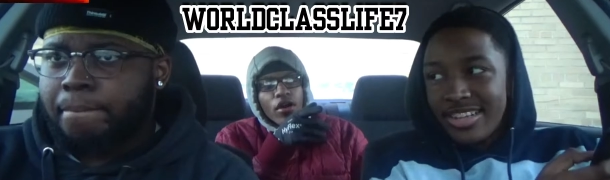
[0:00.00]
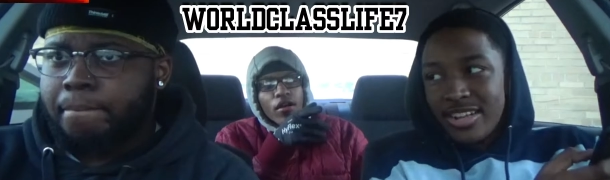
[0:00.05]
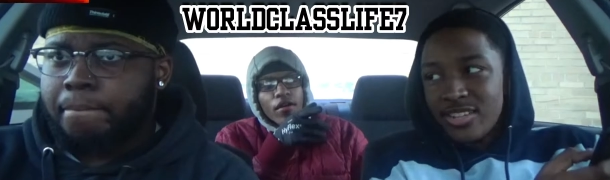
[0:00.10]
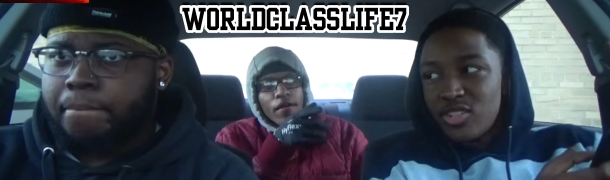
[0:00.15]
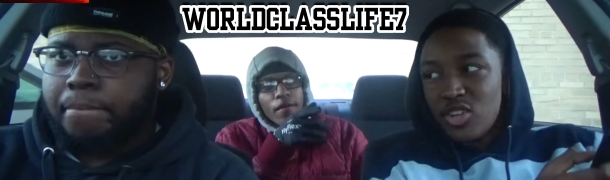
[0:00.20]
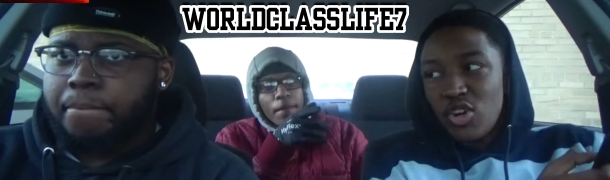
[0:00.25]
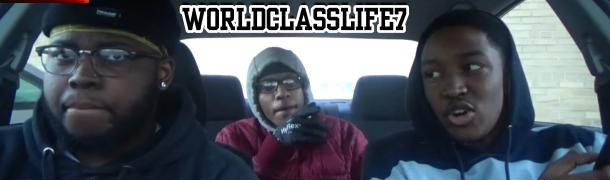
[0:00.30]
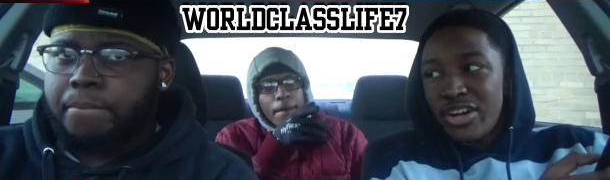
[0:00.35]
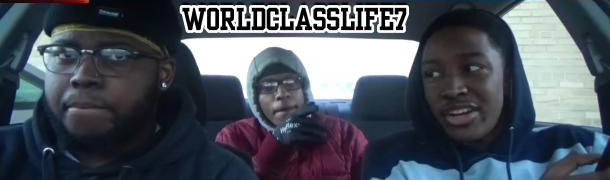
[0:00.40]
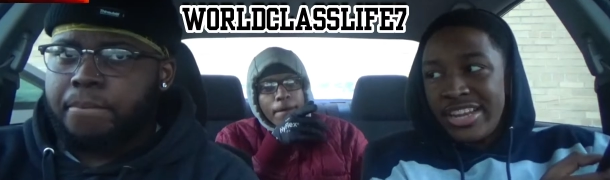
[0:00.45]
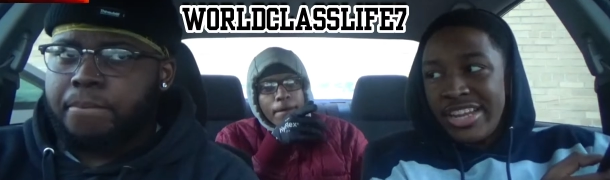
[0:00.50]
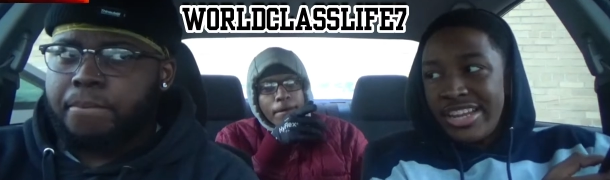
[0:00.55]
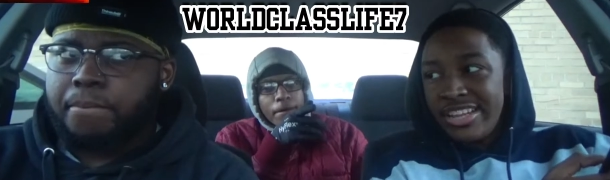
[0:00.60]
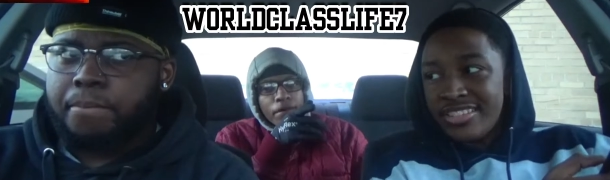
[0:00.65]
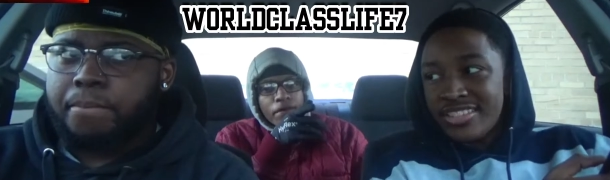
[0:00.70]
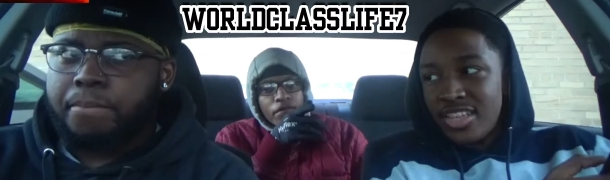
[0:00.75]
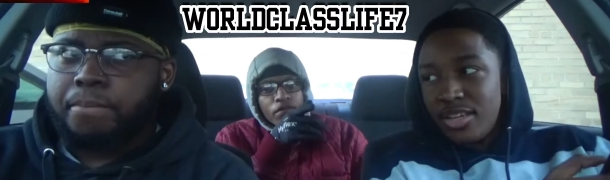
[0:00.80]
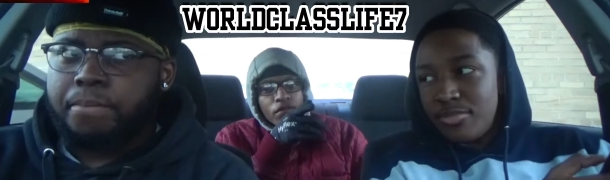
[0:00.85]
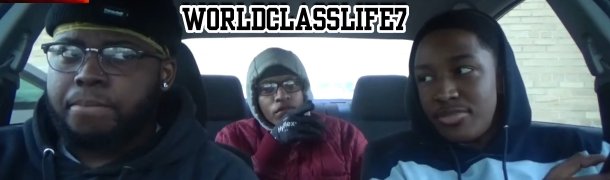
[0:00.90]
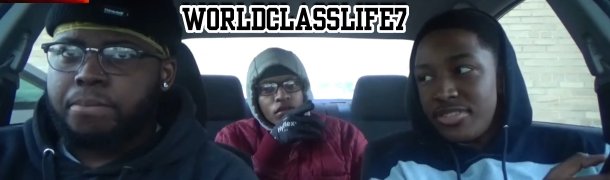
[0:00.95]
Speaker 1: a Tory days
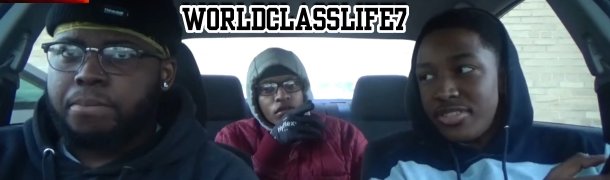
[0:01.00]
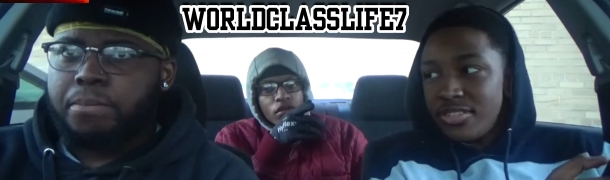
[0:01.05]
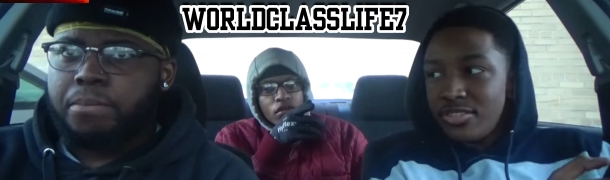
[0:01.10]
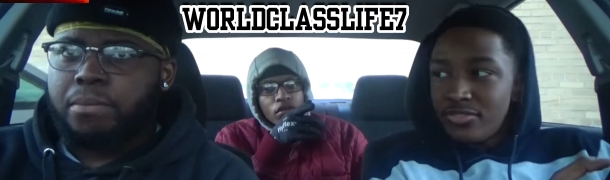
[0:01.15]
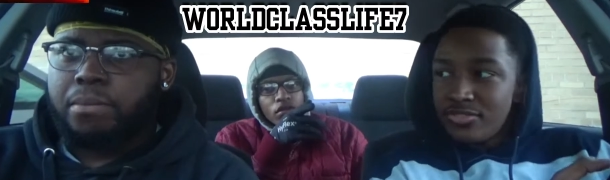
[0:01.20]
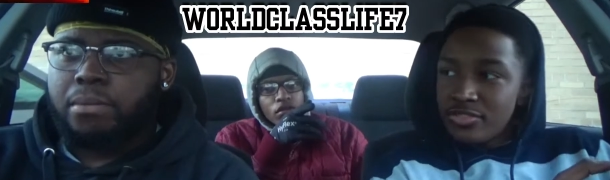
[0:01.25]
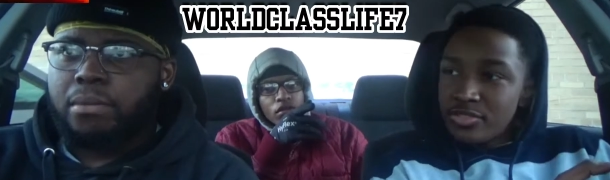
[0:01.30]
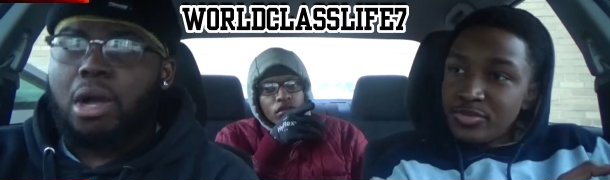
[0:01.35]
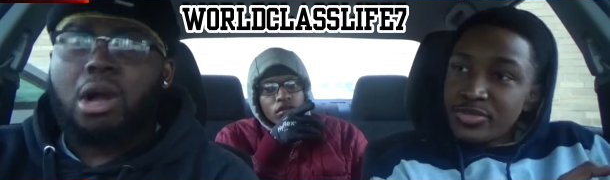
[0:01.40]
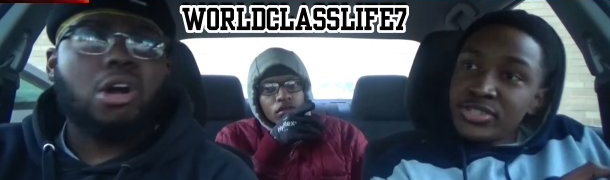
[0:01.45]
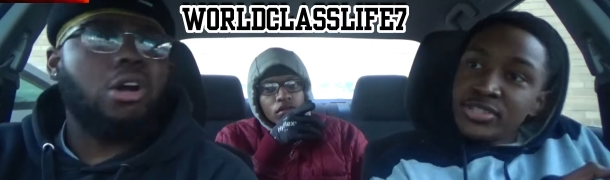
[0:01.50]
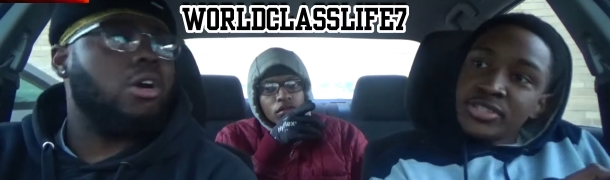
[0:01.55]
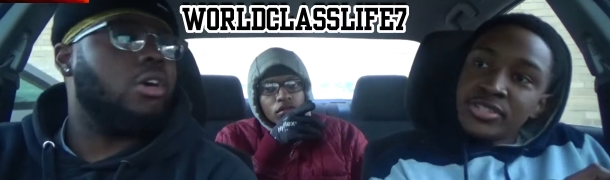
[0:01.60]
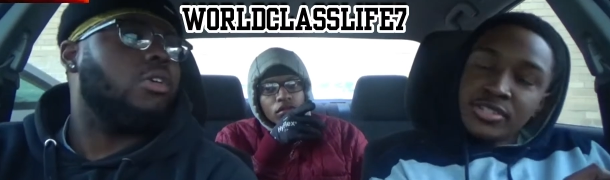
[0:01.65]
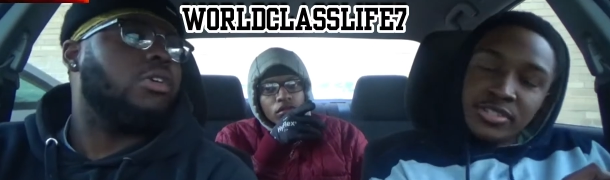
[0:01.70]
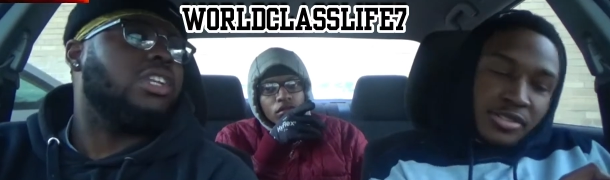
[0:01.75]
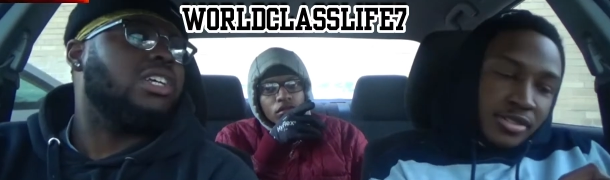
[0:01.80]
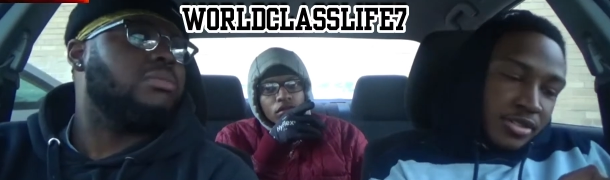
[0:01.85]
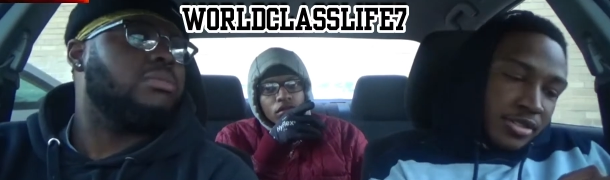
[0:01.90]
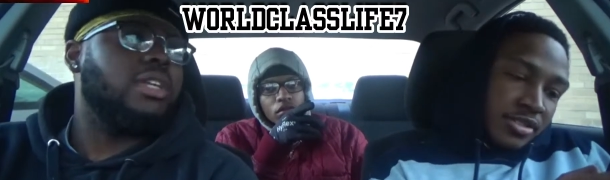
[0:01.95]
type shit. You feel me? Oh,
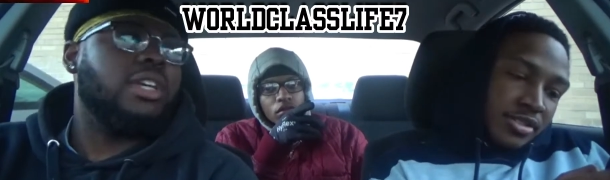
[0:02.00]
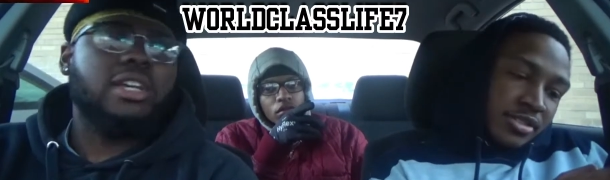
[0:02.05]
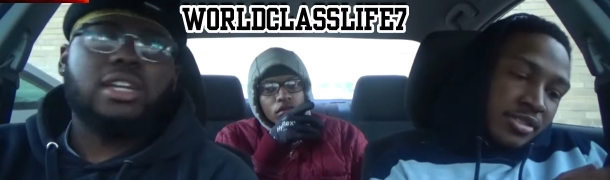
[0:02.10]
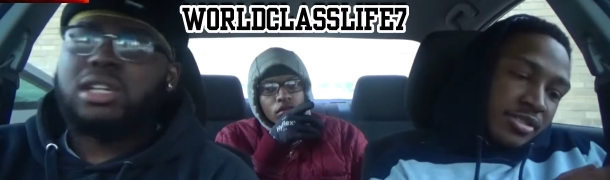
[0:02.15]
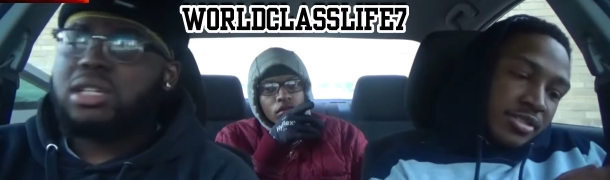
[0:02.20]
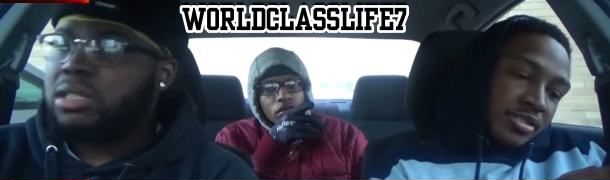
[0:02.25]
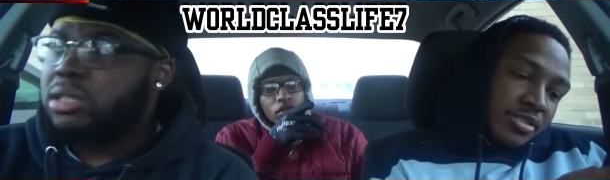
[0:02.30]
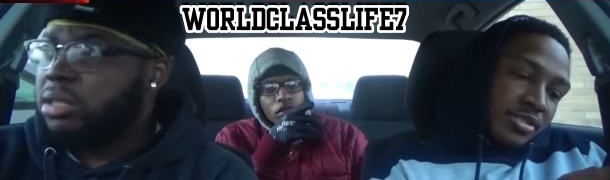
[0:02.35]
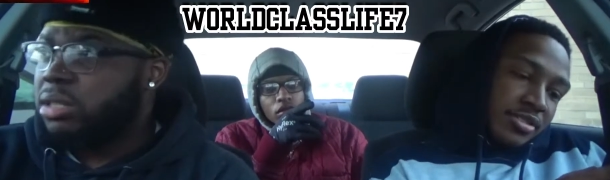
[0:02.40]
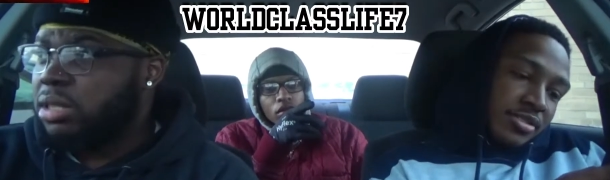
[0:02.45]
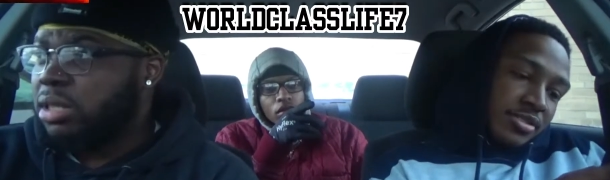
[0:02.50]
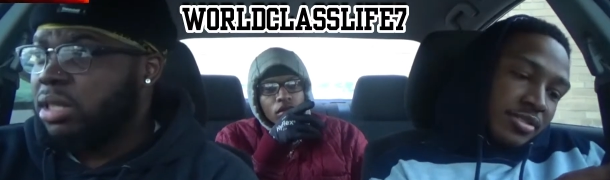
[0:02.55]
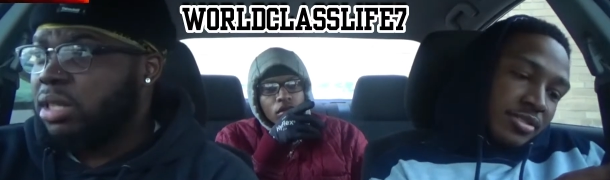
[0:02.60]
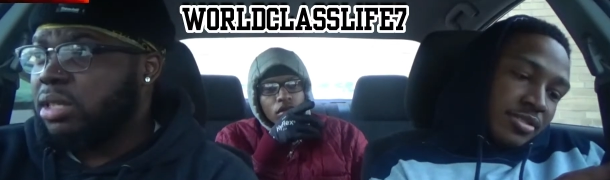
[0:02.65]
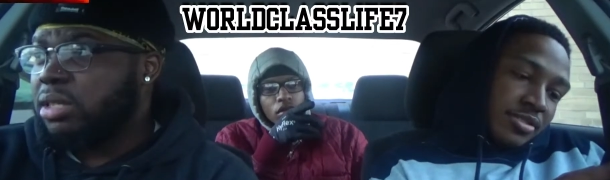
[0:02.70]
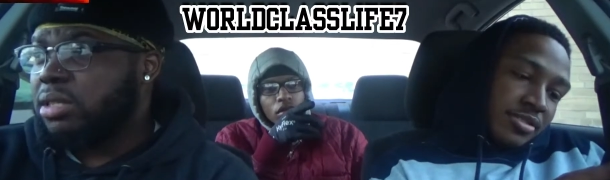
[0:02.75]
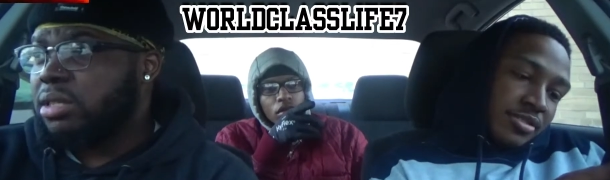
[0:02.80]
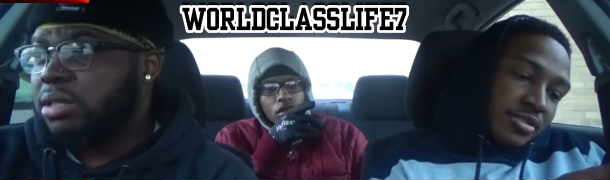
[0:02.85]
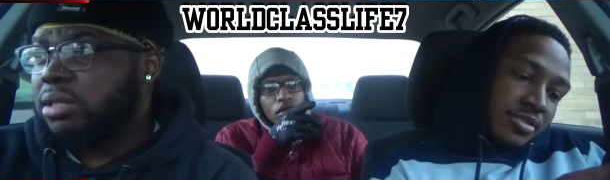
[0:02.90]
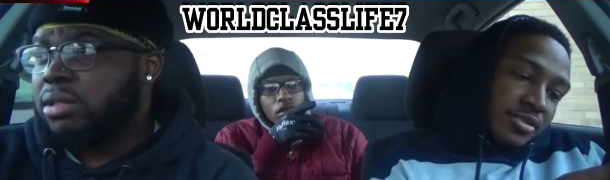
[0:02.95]
them days,
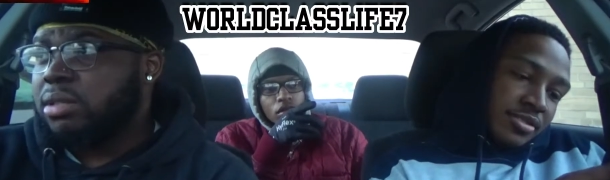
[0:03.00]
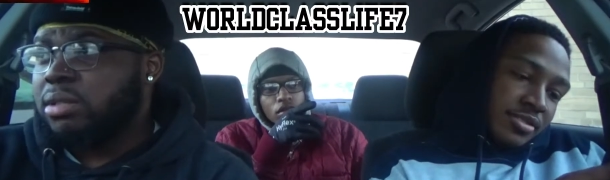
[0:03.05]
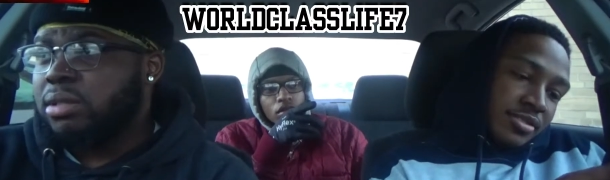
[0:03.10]
shit.